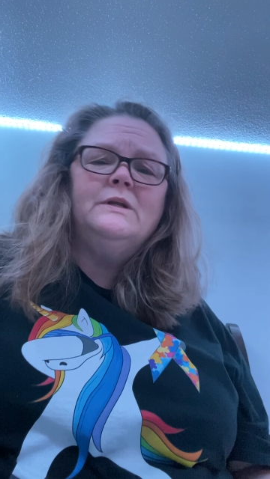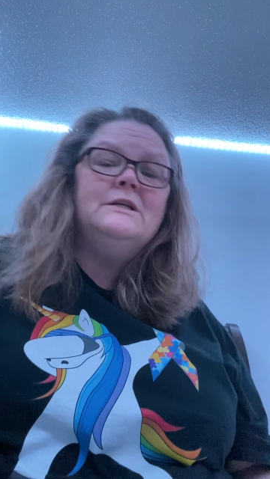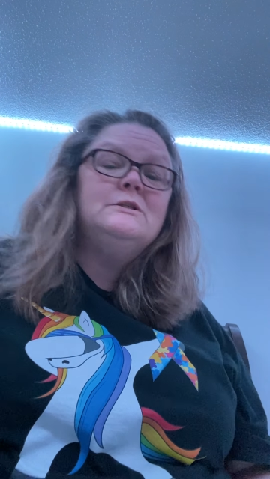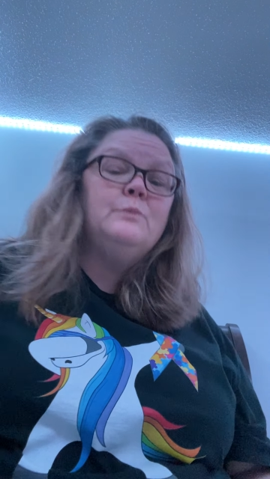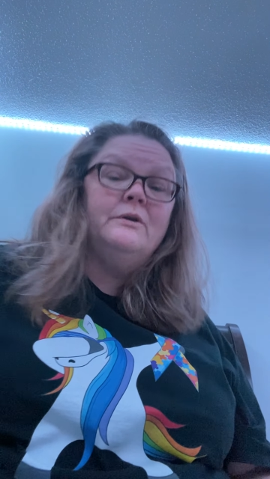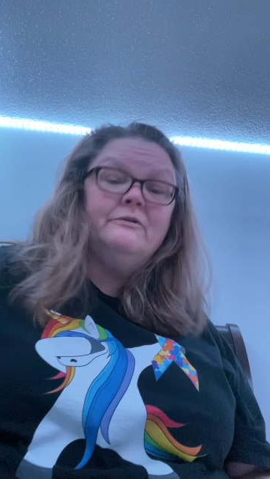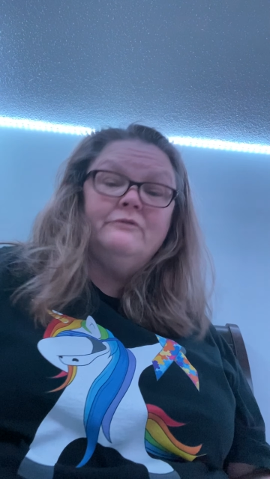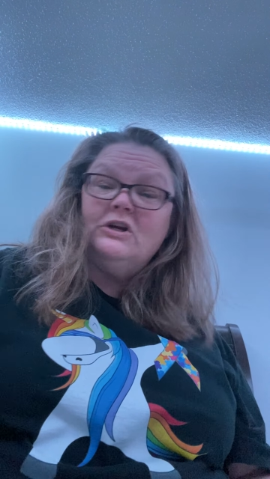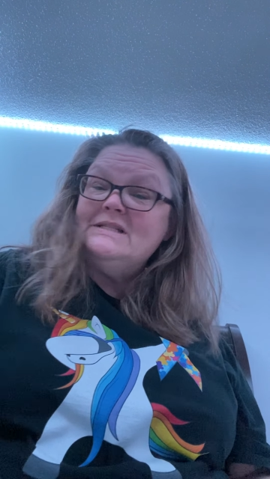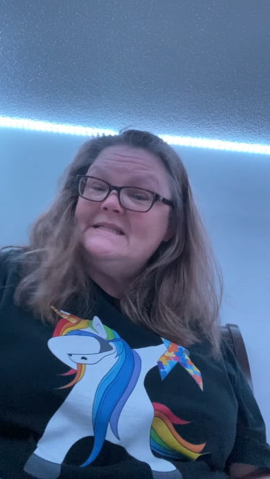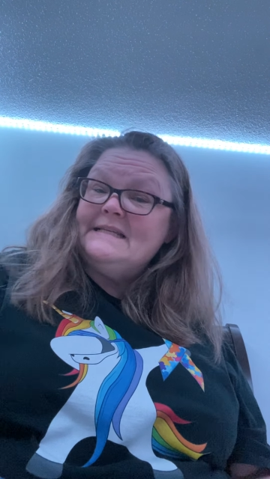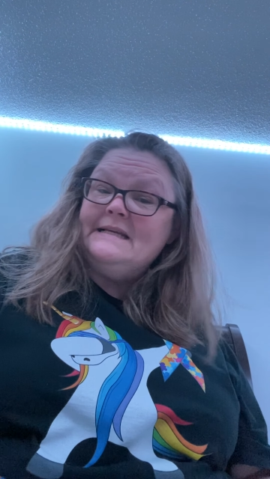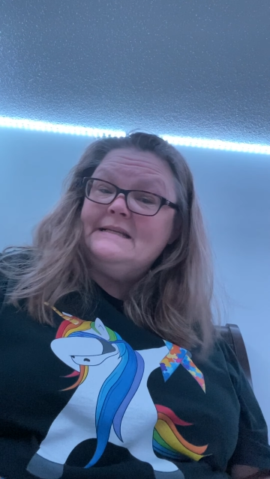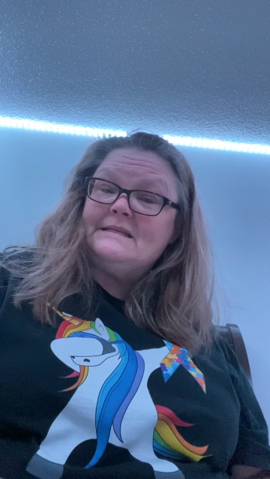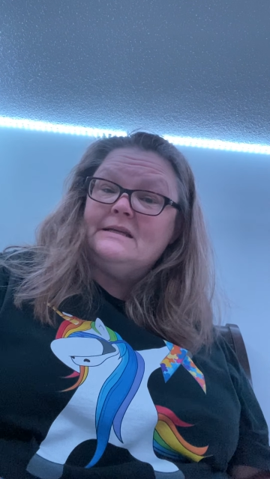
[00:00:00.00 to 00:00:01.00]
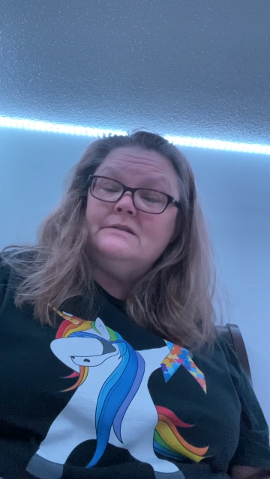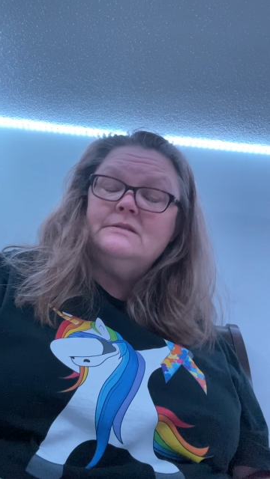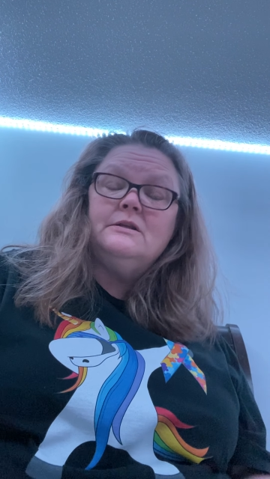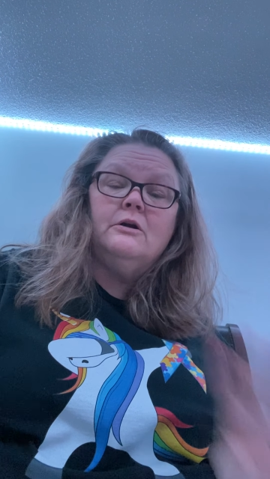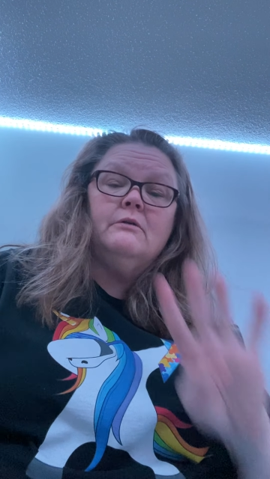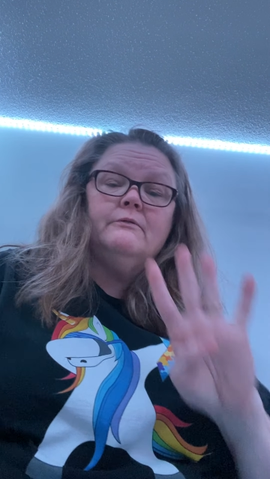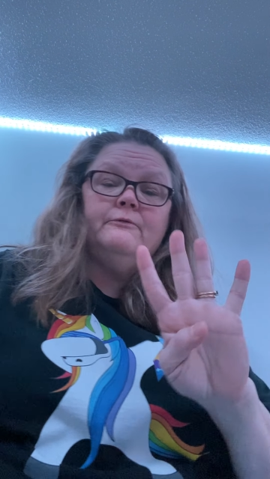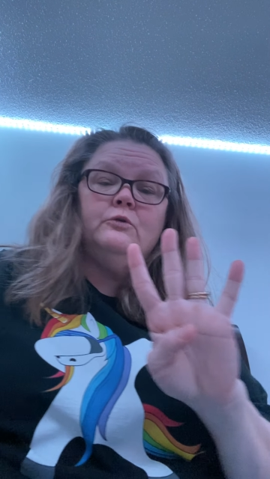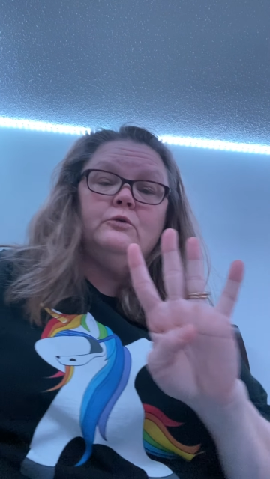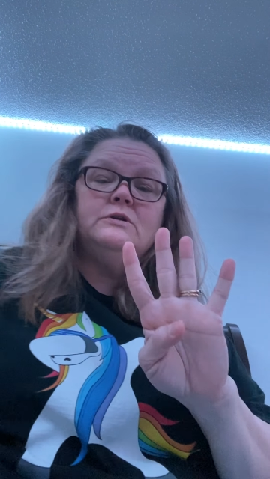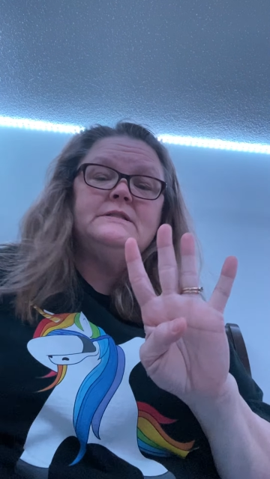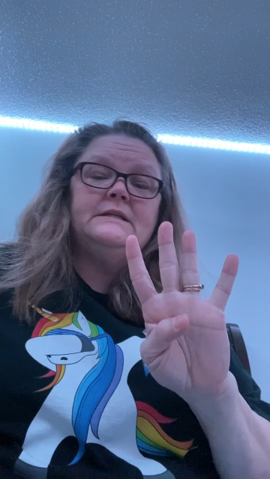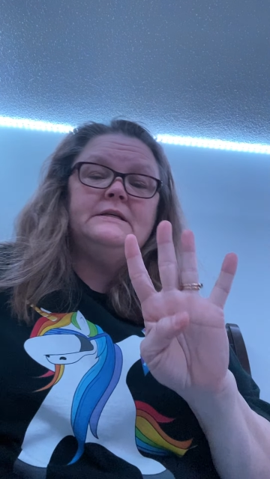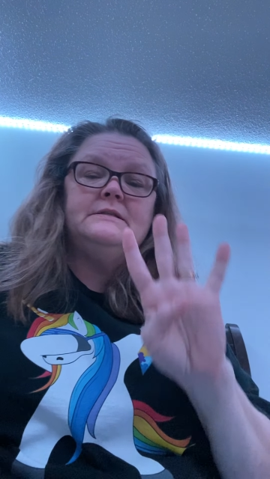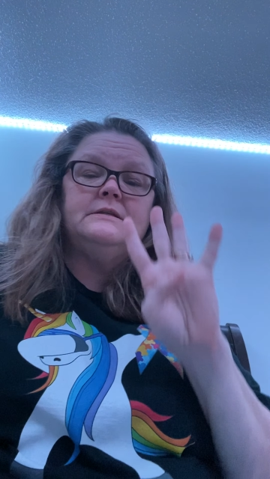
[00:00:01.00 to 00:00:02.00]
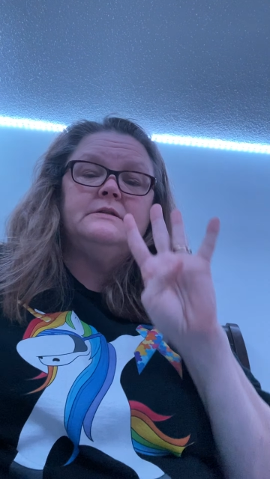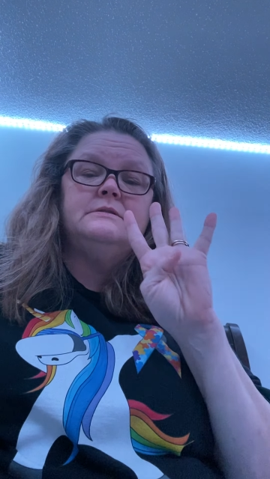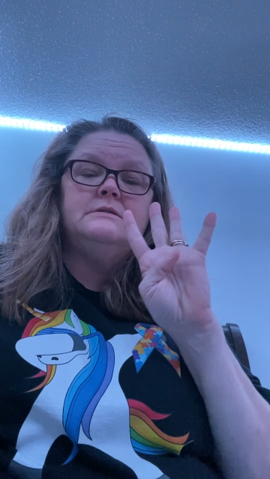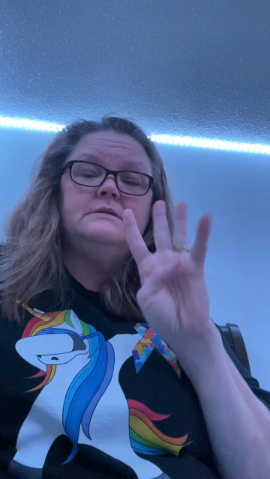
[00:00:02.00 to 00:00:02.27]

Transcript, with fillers: It's one of our seasons. There are four seasons.